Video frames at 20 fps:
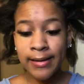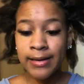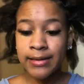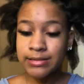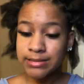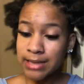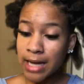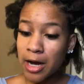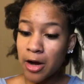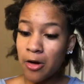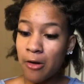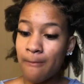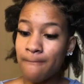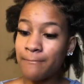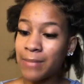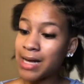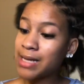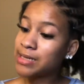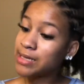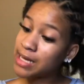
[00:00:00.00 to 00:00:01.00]
So
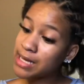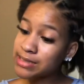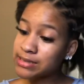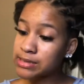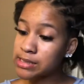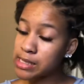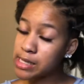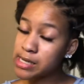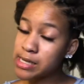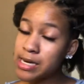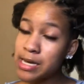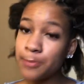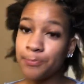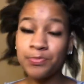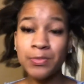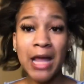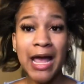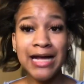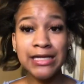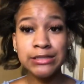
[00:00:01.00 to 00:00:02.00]
my cousin
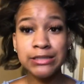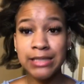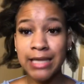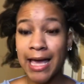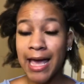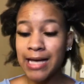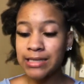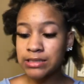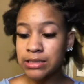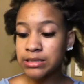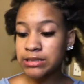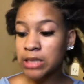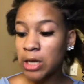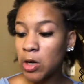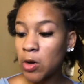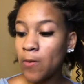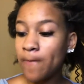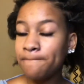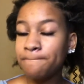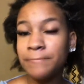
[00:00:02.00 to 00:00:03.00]
actually has his
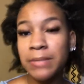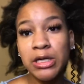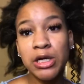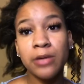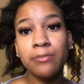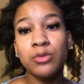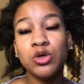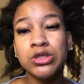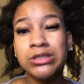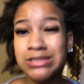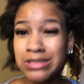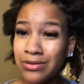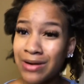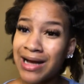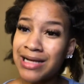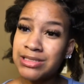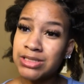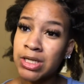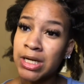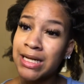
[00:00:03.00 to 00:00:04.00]
own butter
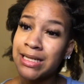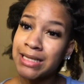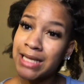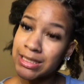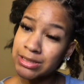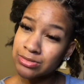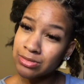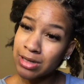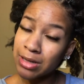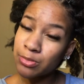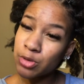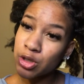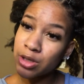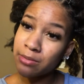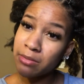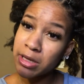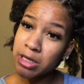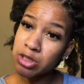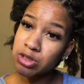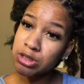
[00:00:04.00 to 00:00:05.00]
moisturizer, and that's what I'm going to
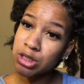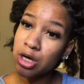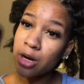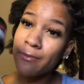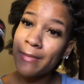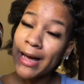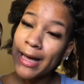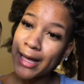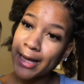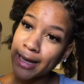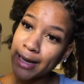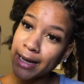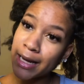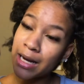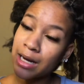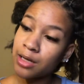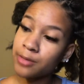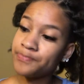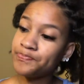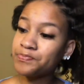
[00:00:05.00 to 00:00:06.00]
be using on my
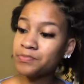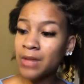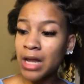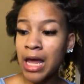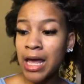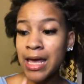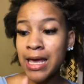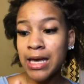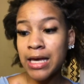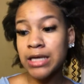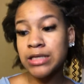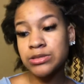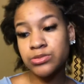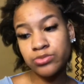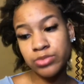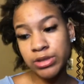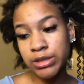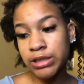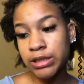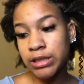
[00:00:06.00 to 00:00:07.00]
hair. It's
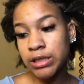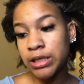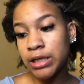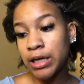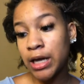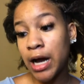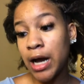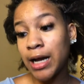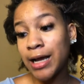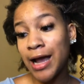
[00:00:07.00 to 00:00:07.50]
really good, y'all.